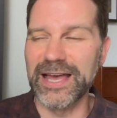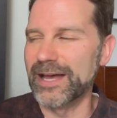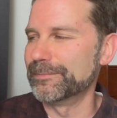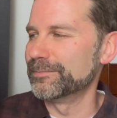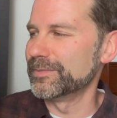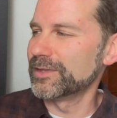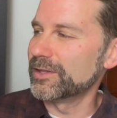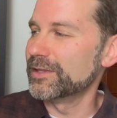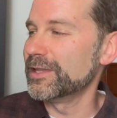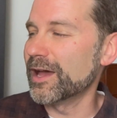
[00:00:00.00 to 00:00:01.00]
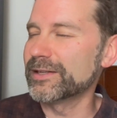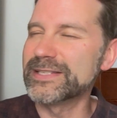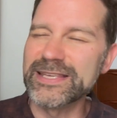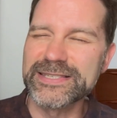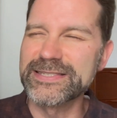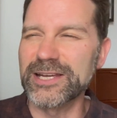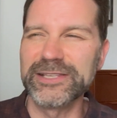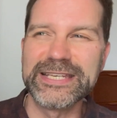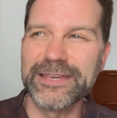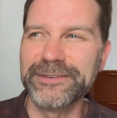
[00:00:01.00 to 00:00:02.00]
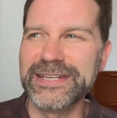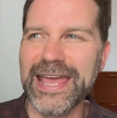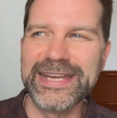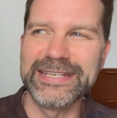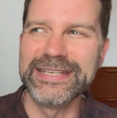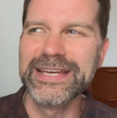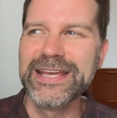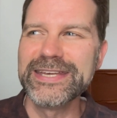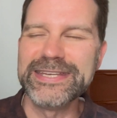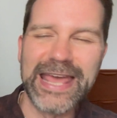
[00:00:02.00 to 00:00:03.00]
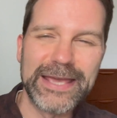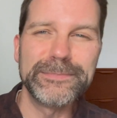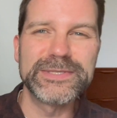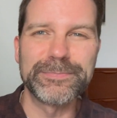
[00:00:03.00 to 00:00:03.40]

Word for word: um, not necessarily giving any names,